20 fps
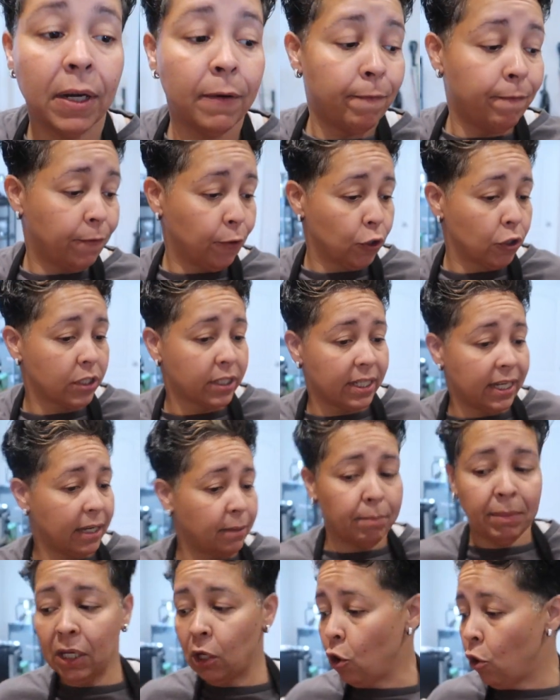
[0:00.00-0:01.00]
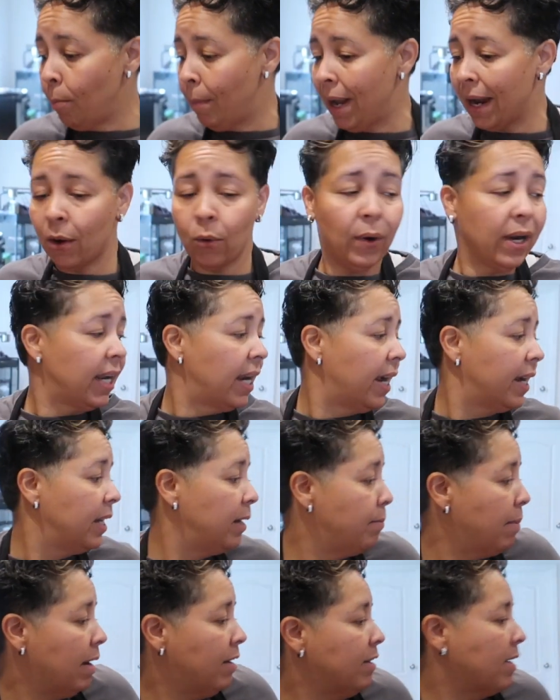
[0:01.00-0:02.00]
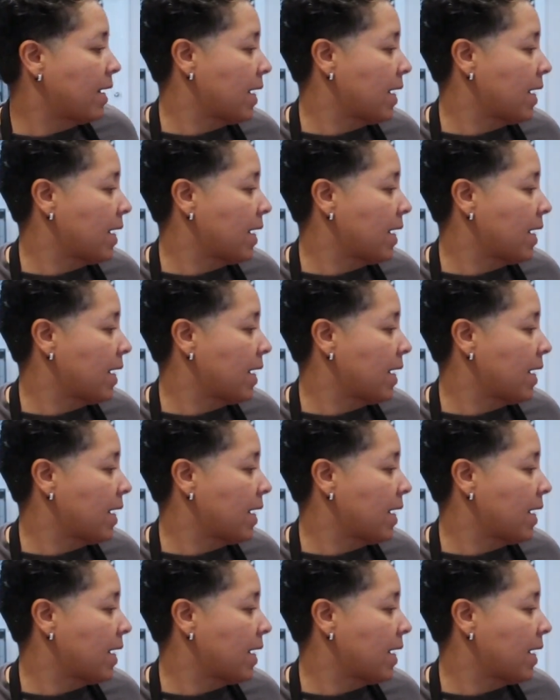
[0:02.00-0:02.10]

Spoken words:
but first let me go back. Wait, I need my